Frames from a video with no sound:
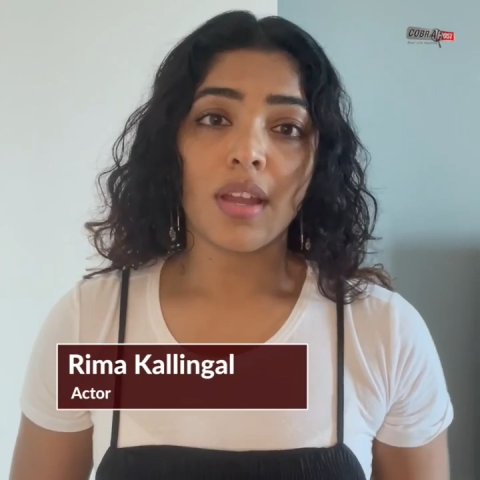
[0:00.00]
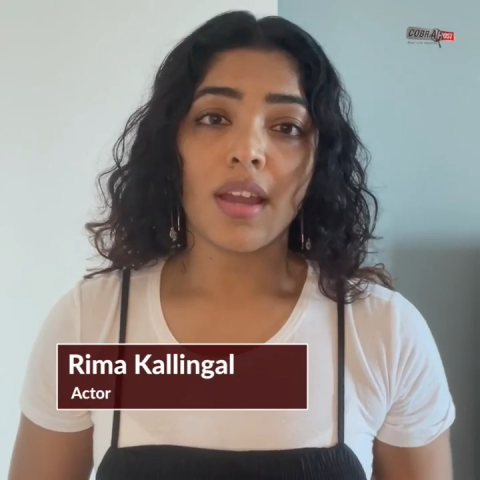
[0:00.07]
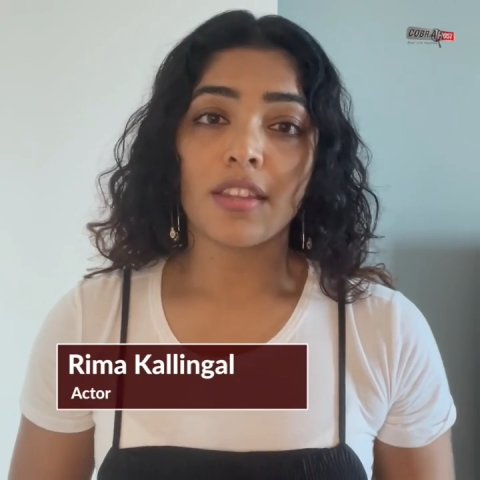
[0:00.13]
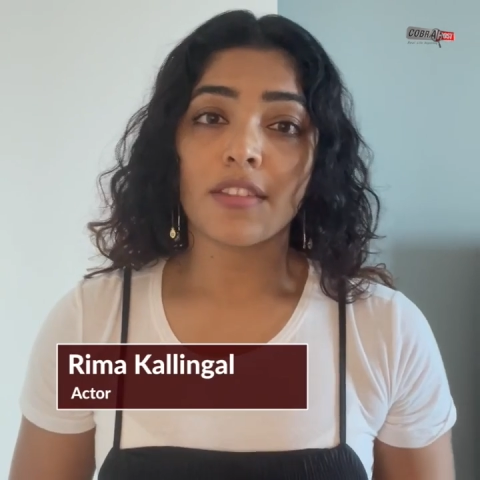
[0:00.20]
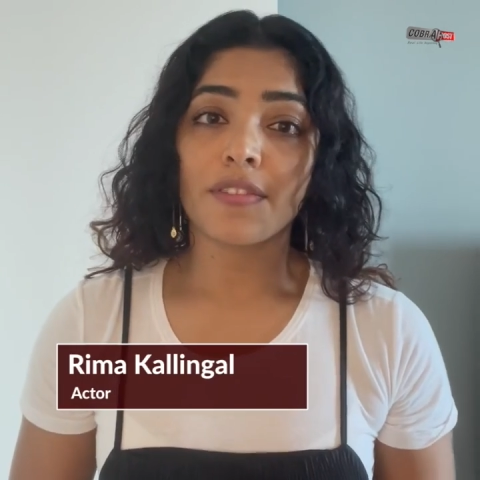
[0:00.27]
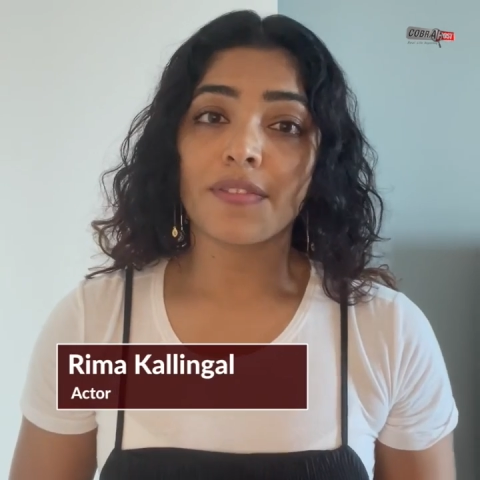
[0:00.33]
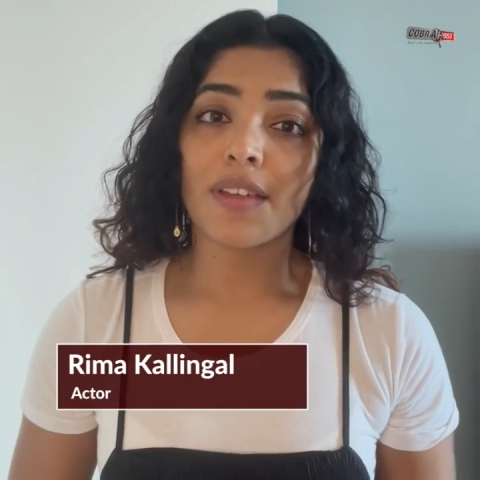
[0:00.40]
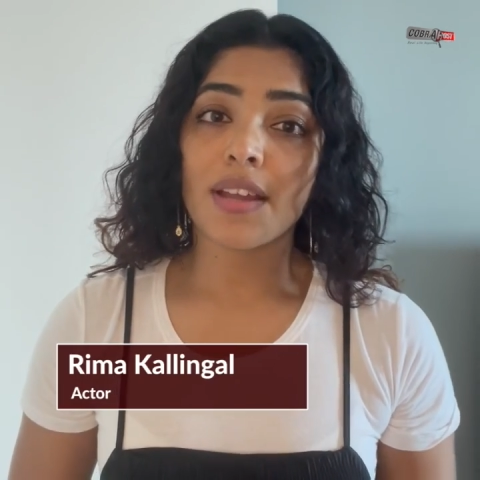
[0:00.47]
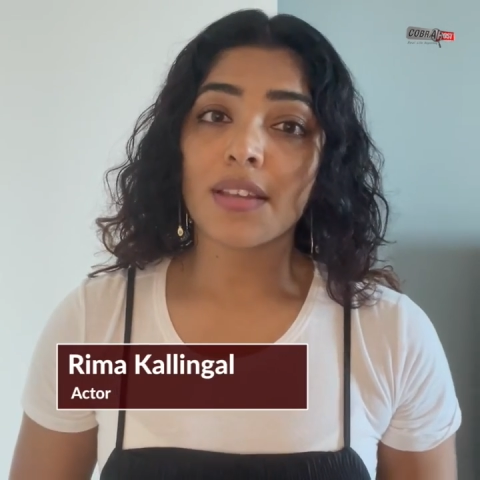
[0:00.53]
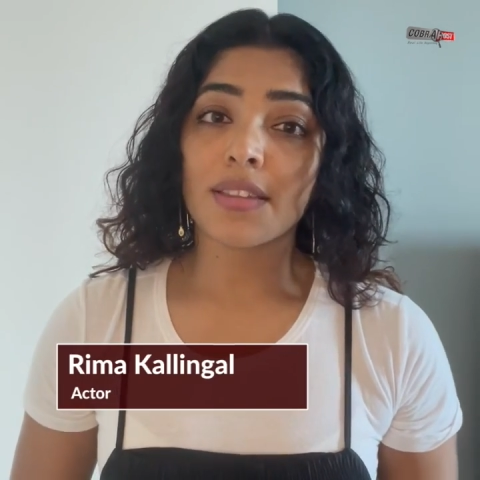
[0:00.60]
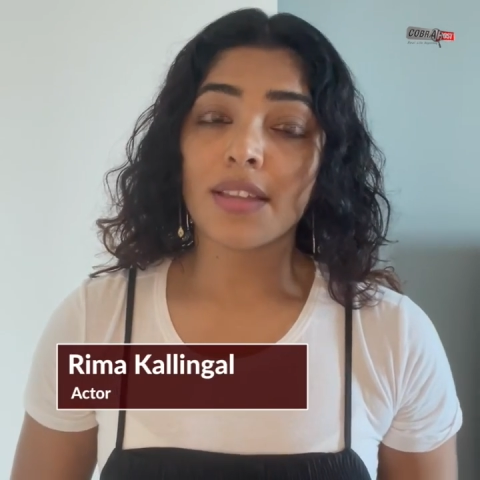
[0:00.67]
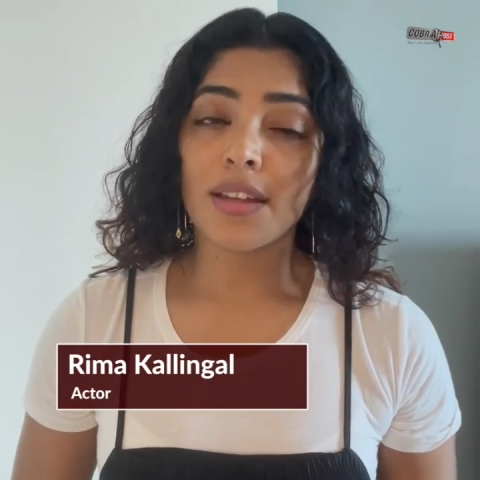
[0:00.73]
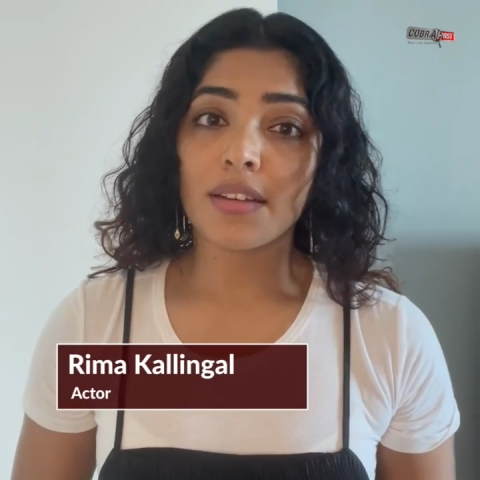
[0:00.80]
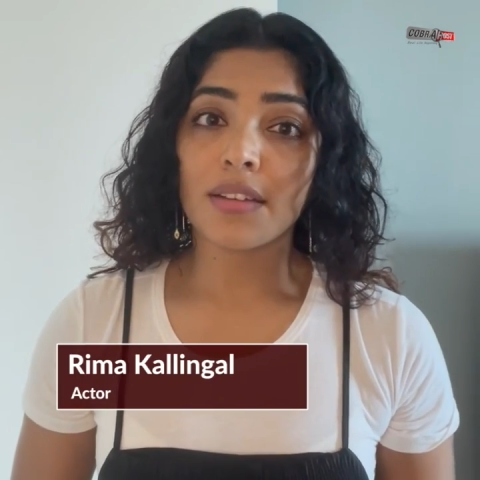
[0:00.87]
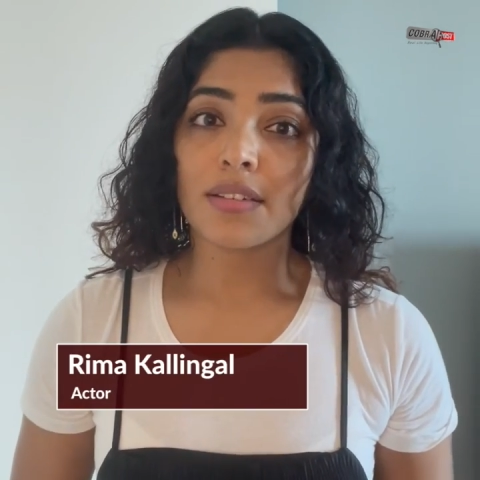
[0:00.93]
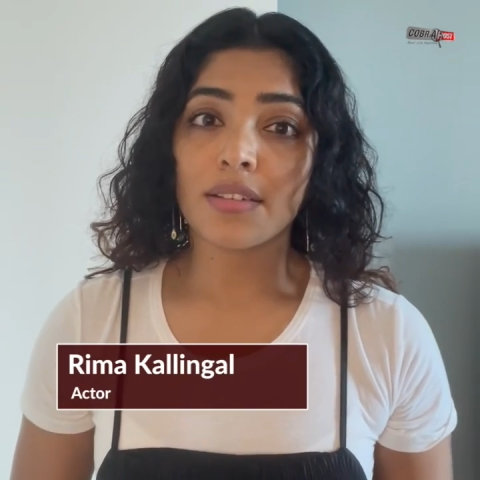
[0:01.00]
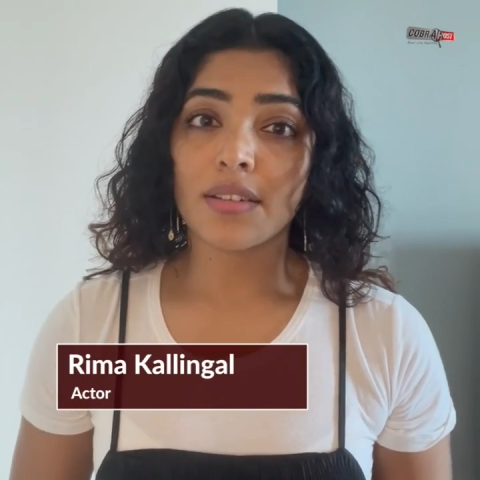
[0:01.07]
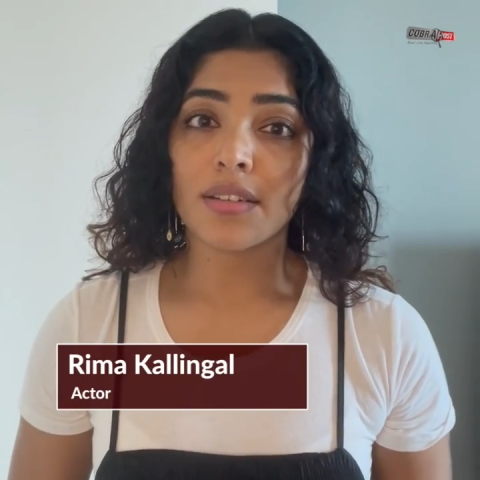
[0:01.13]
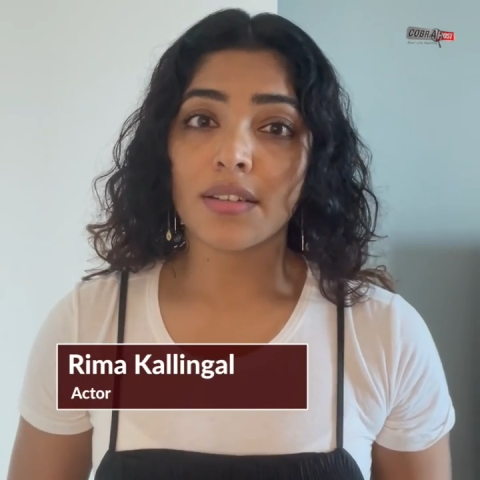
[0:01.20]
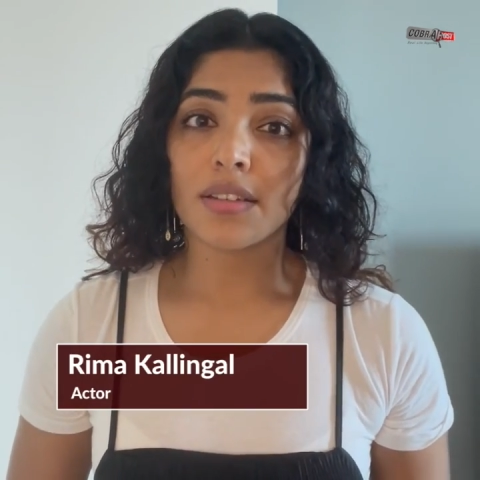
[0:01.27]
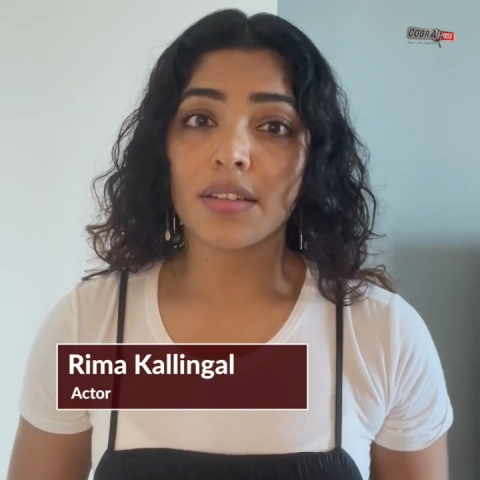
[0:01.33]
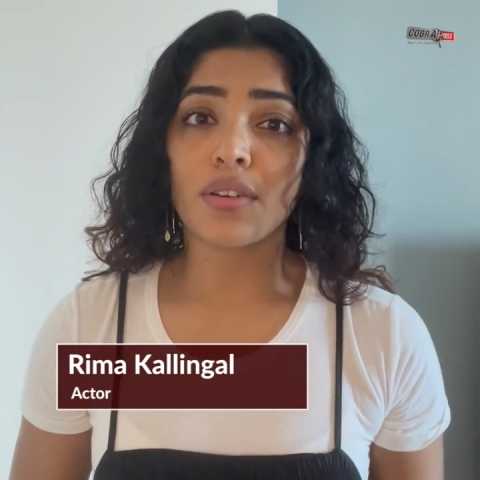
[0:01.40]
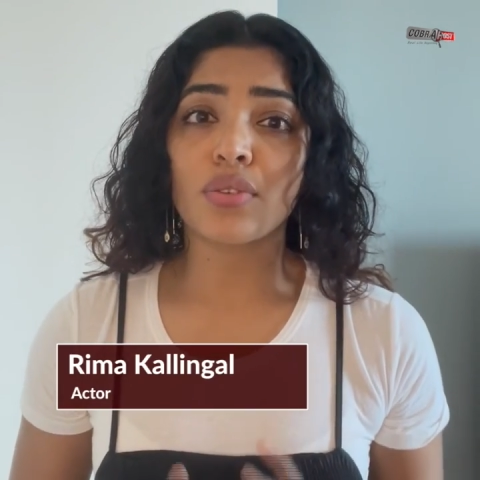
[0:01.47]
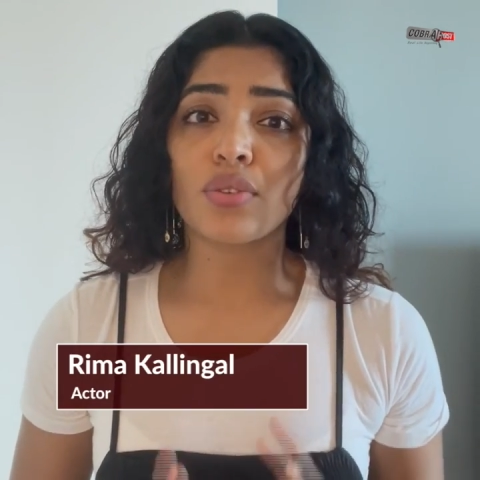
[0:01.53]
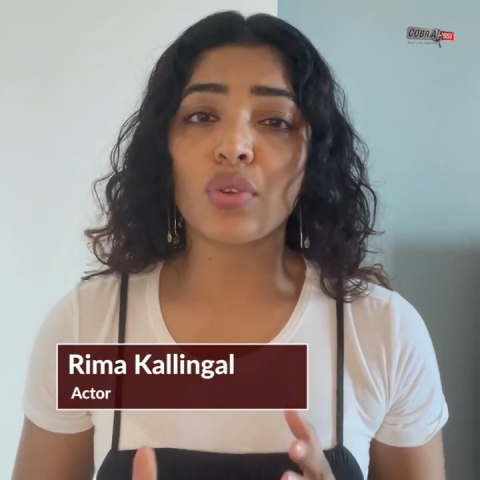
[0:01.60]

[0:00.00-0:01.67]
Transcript: And the fact that there is